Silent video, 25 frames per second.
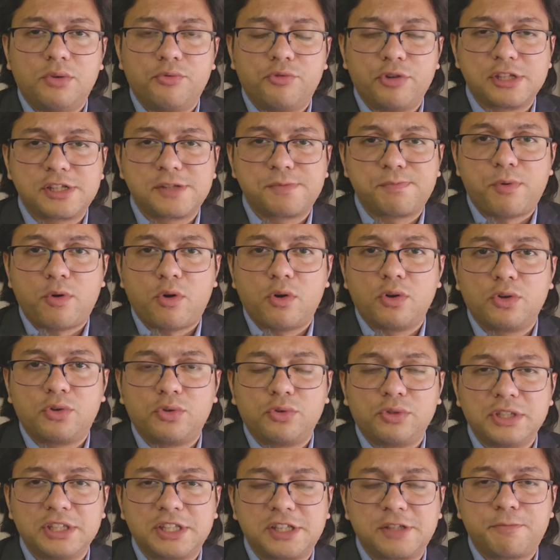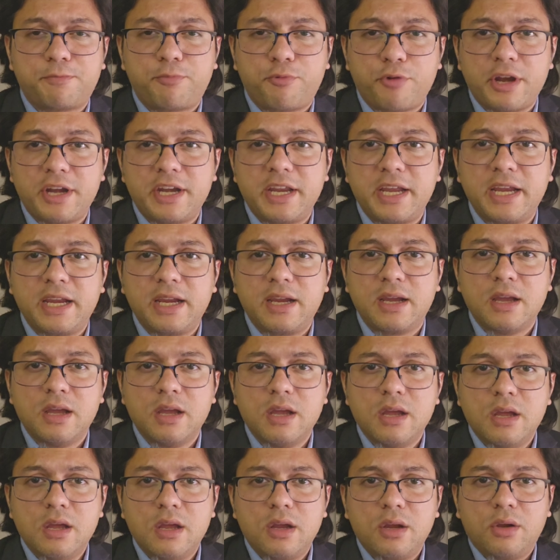respond to this spreading
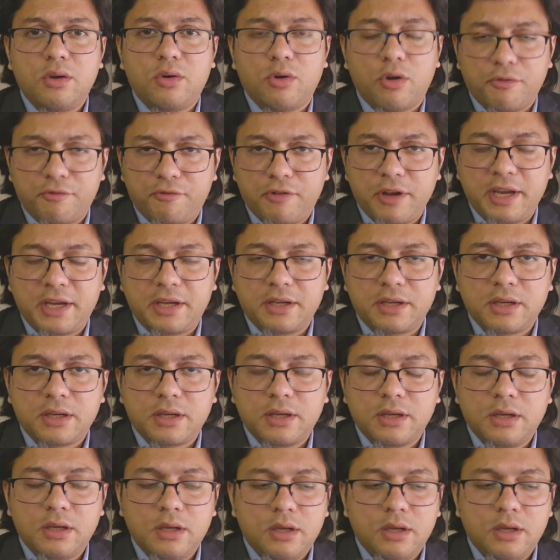conflict.